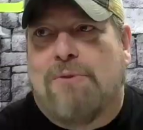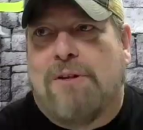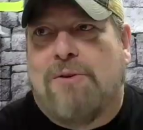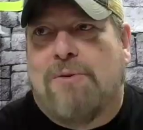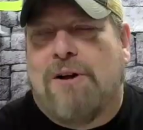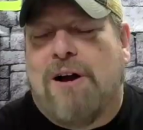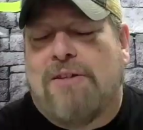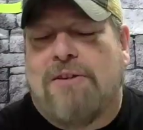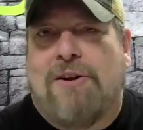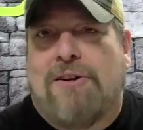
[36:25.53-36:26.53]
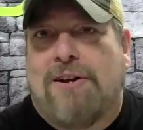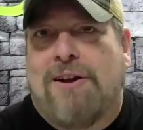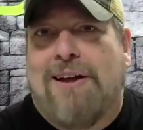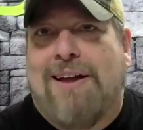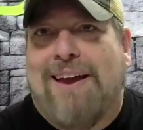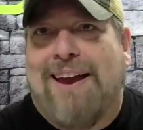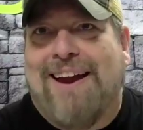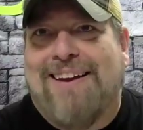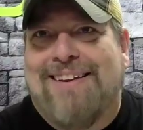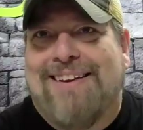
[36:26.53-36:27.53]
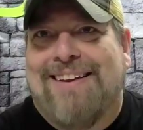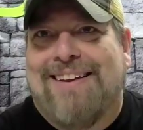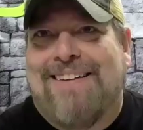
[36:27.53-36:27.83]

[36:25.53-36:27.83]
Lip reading: really old hot dog, and